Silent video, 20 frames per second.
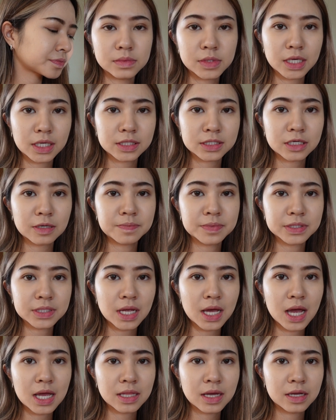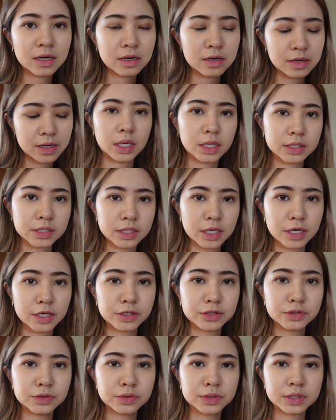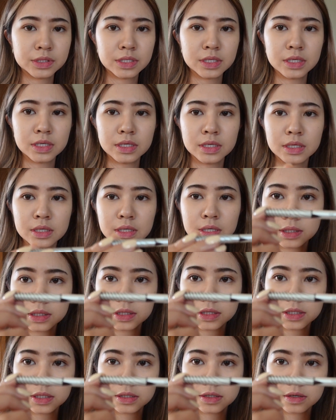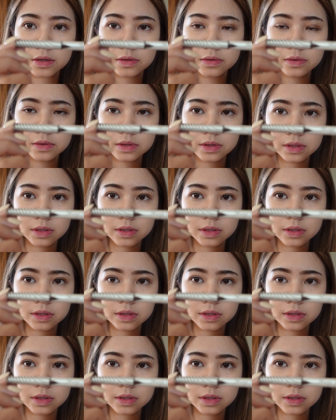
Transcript: Next up is eyeliner, and I use the Clio